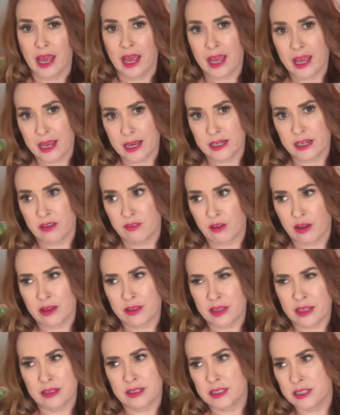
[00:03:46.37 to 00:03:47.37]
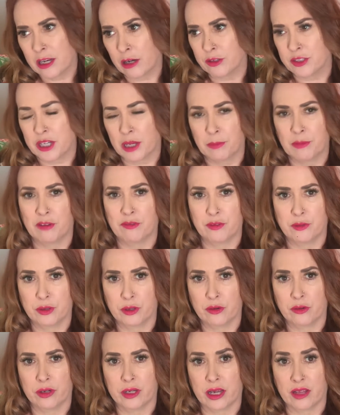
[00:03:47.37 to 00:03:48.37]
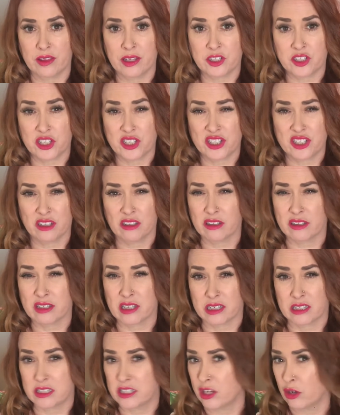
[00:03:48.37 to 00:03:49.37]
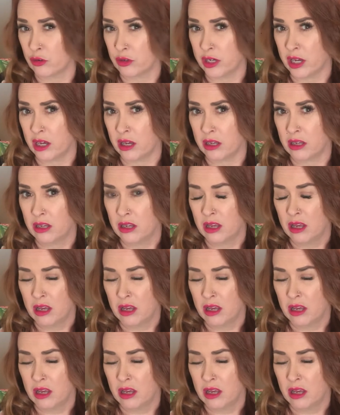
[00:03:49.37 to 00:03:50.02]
And I think, tell me if you agree, I think she still looks like Sonja.